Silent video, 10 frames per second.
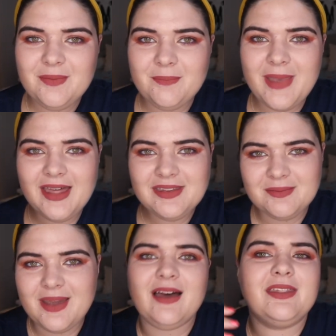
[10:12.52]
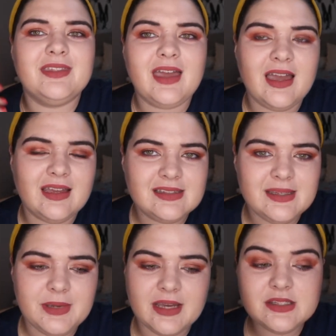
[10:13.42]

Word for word: Mouth to mouth CPR.